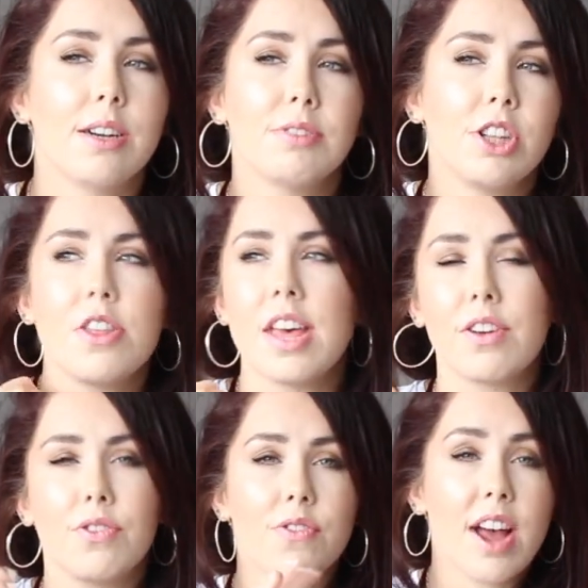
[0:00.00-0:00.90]
I'm so
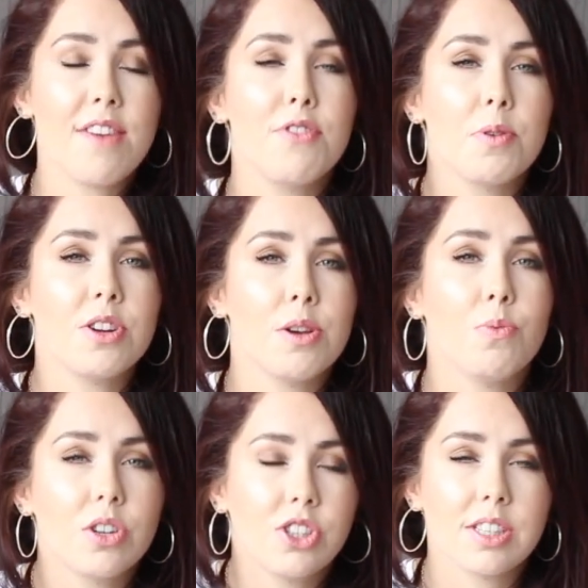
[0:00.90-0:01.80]
thankful for everybody
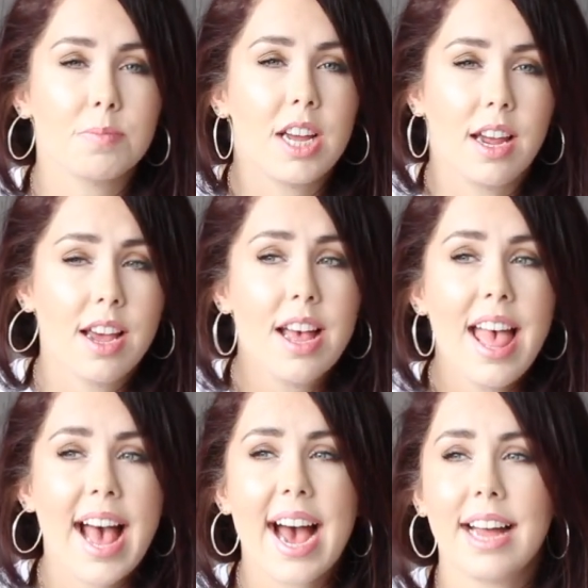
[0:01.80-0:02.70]
who watches me
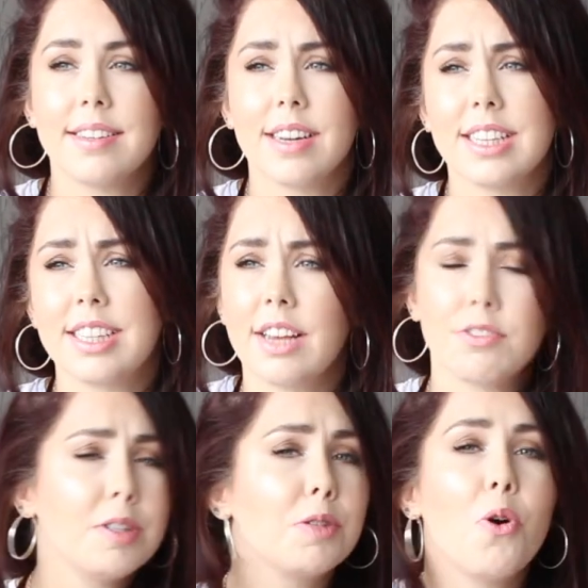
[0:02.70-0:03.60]
and
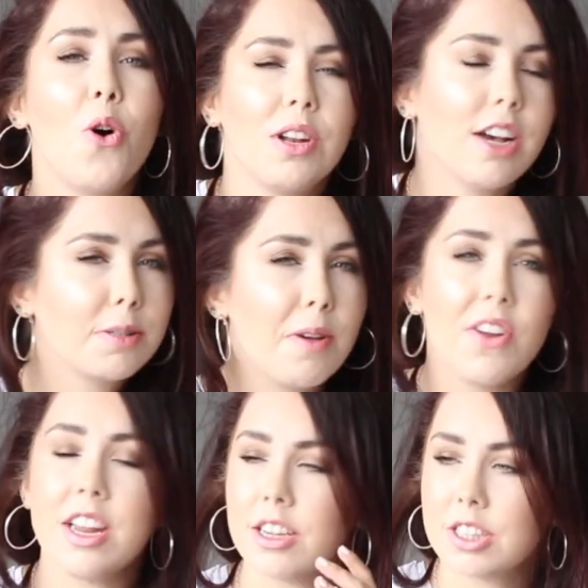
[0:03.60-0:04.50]
gives me support, likes my
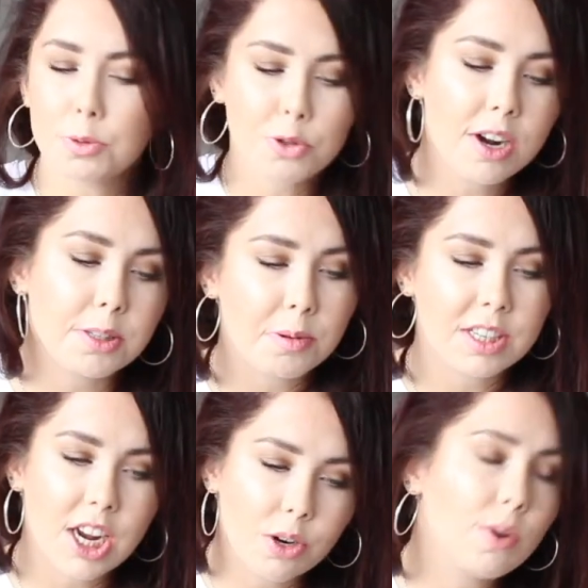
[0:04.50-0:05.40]
videos, subscribes to
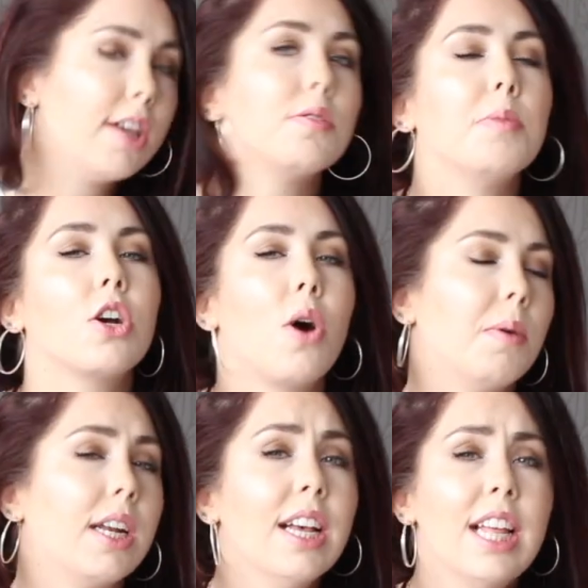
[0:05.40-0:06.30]
my channel, leaves me a
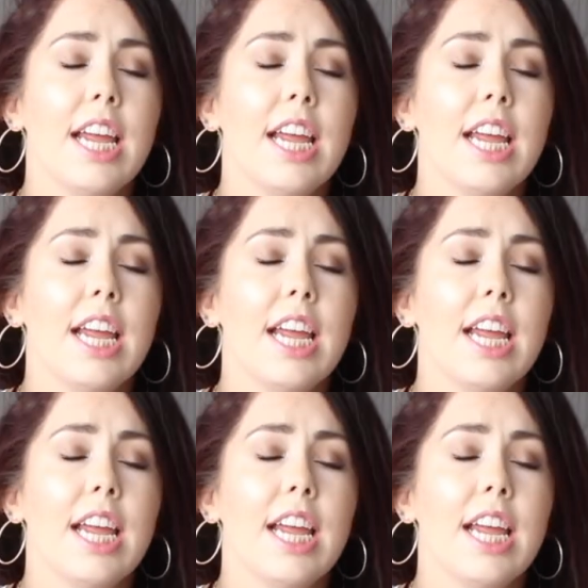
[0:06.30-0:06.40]
comment.